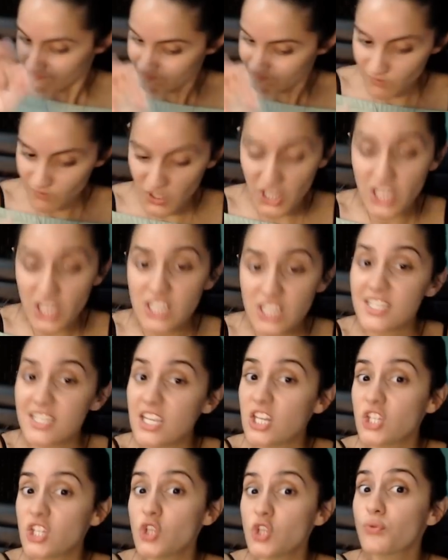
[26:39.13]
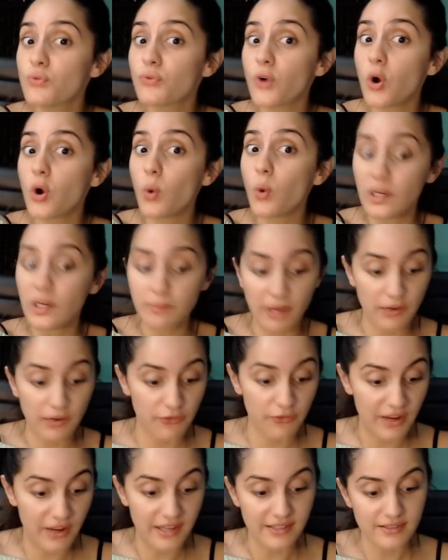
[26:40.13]
continue forward, my
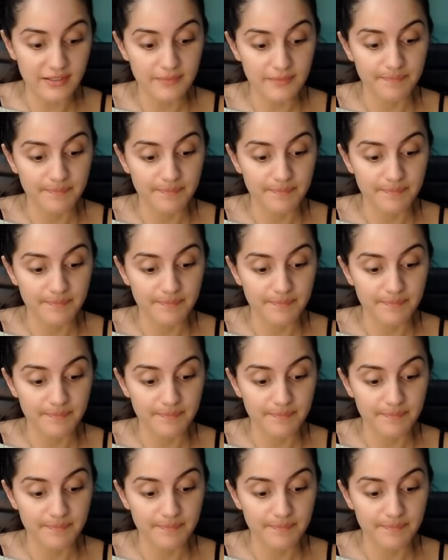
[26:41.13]
friend.